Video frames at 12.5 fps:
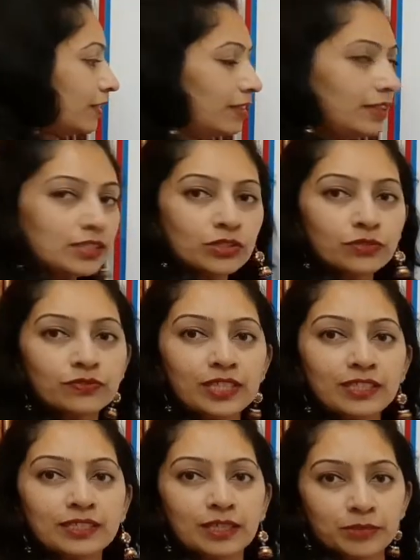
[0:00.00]
list of
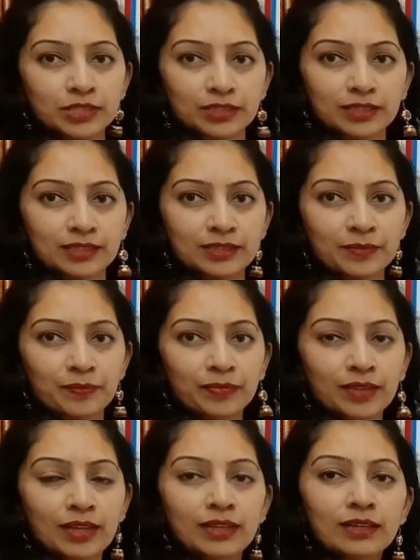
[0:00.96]
these subjects.
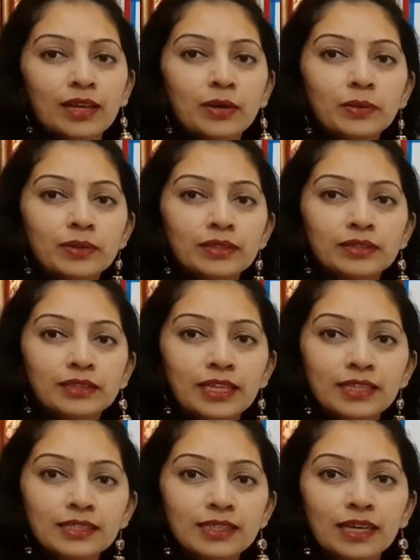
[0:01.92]
Now
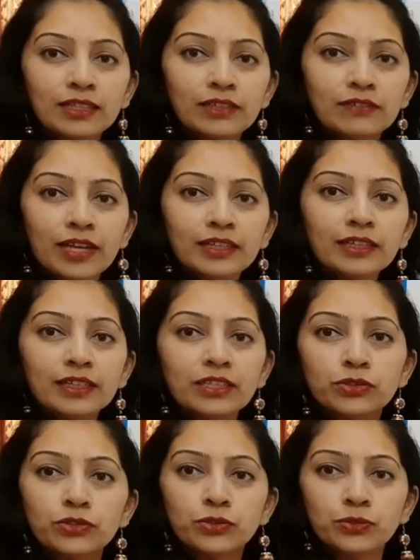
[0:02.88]
these are divided
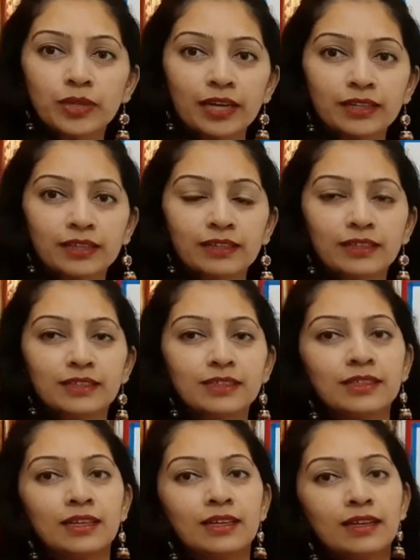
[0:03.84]
into two categories.
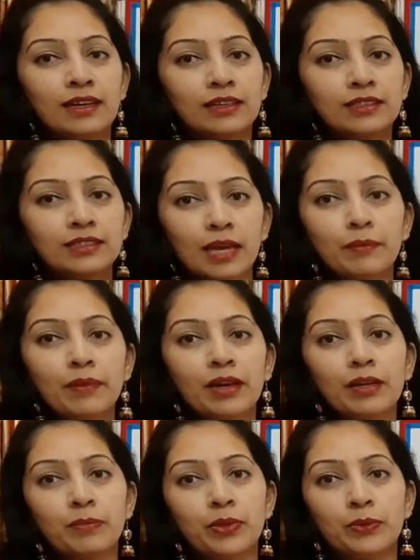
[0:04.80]
Some
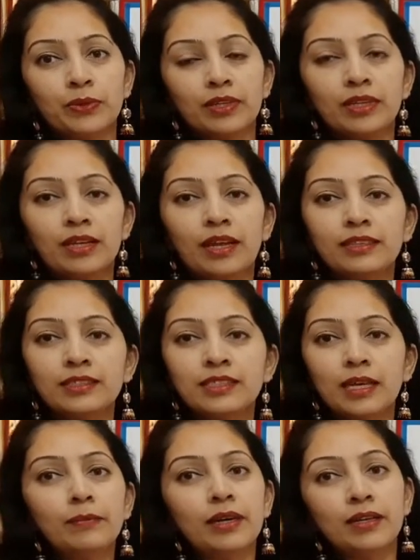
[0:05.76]
are plural and
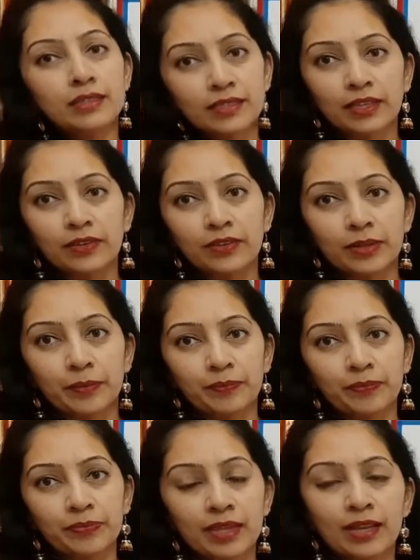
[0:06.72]
some are singular.
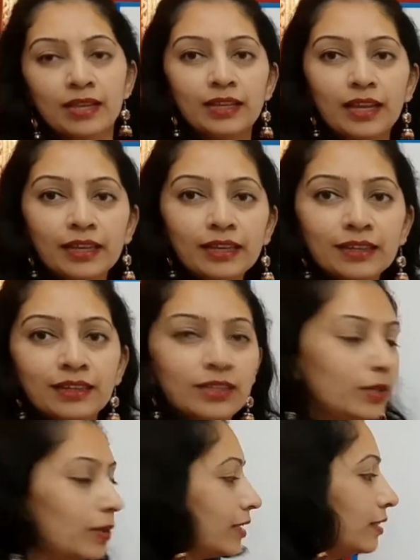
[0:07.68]
Like,
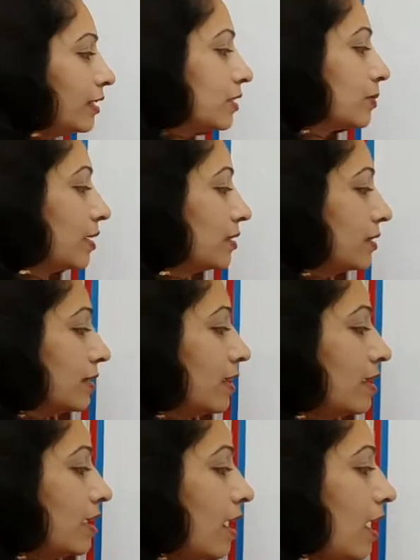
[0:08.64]
look at these ones:
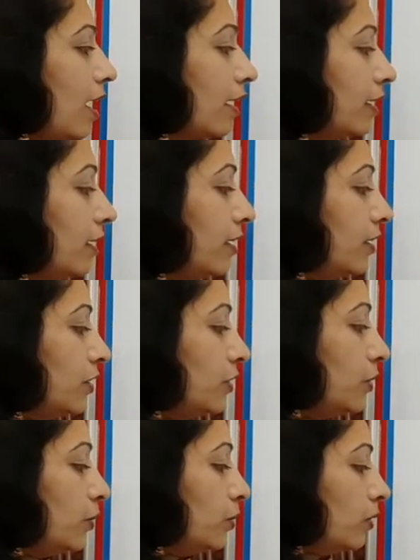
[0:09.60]
I,
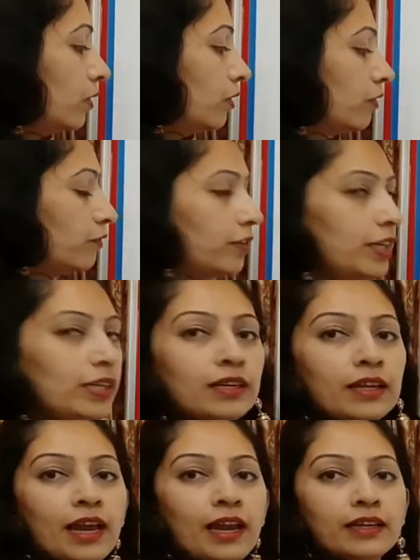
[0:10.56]
you, we
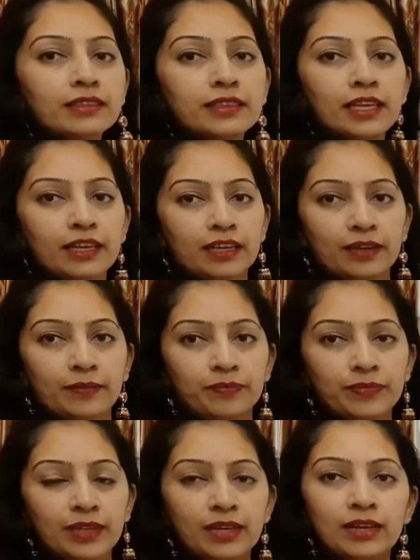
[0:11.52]
and they.
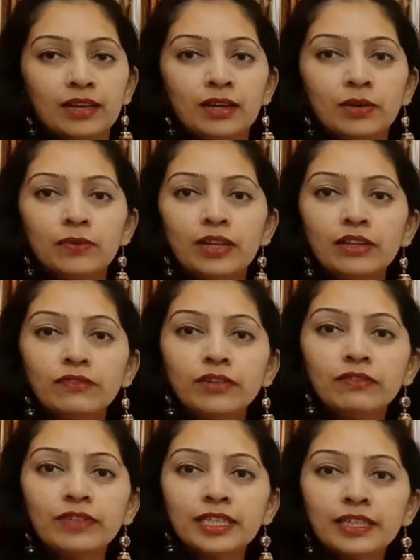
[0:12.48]

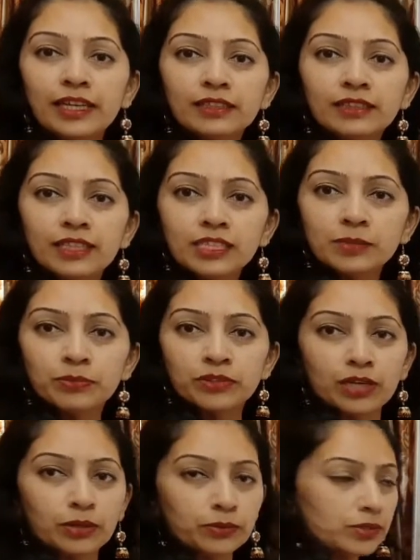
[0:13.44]
Whenever we take these
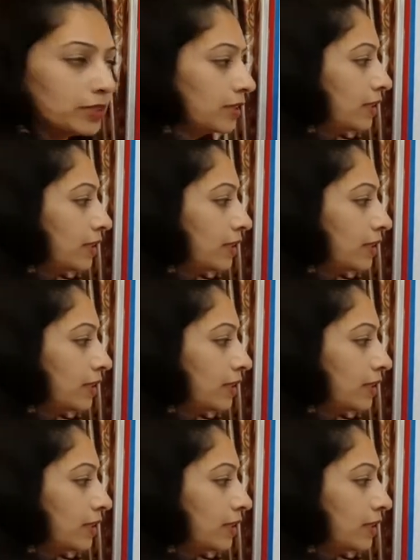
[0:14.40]
pronouns,